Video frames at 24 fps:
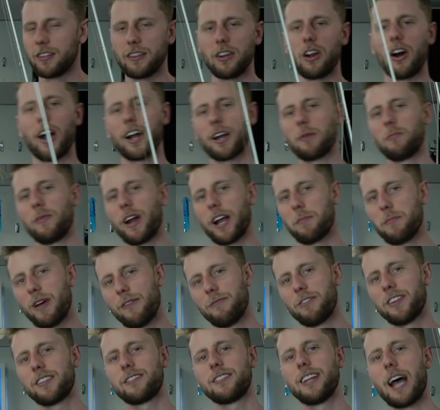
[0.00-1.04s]
that I can recommend
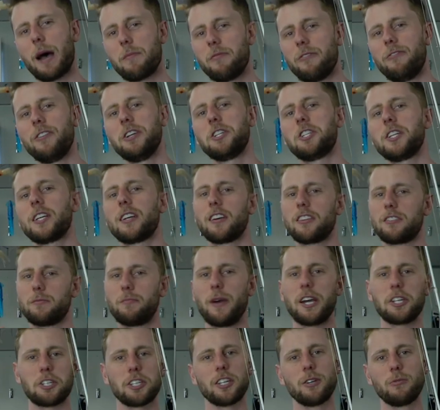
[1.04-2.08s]
for snapper fishing,
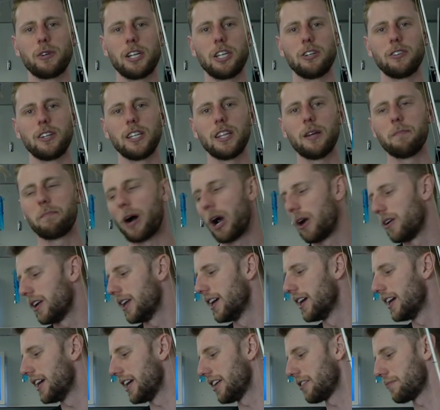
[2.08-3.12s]
especially when you're in the boat,
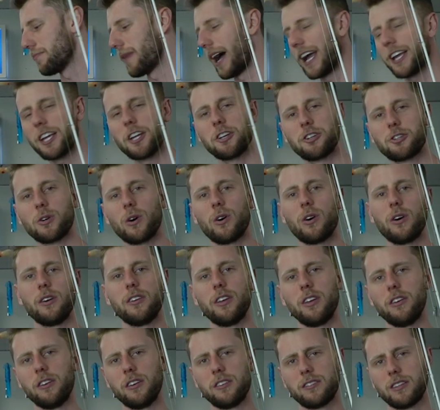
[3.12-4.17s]
is making sure
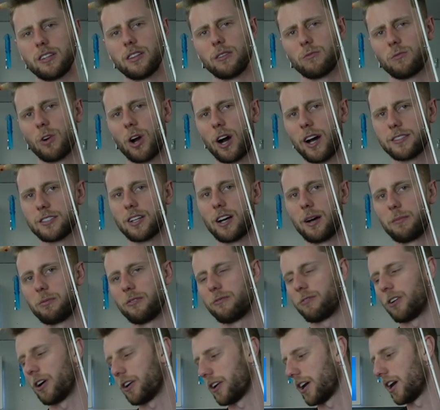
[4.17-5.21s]
you're using the right type
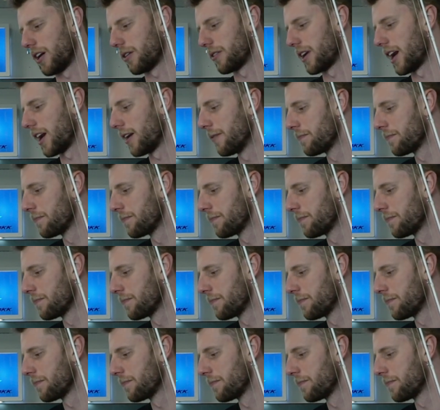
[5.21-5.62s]
of rod holder.